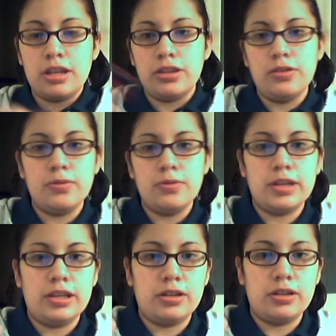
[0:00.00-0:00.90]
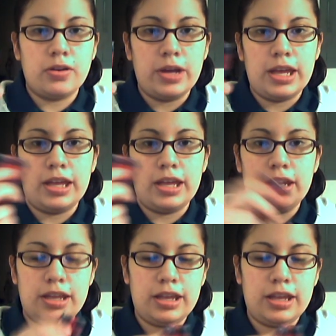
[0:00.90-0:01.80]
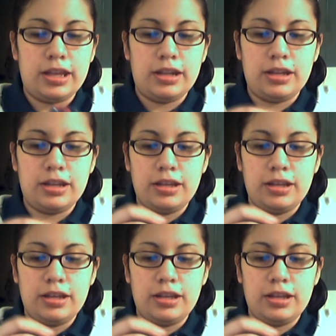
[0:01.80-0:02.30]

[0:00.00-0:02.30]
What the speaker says: you can go ahead and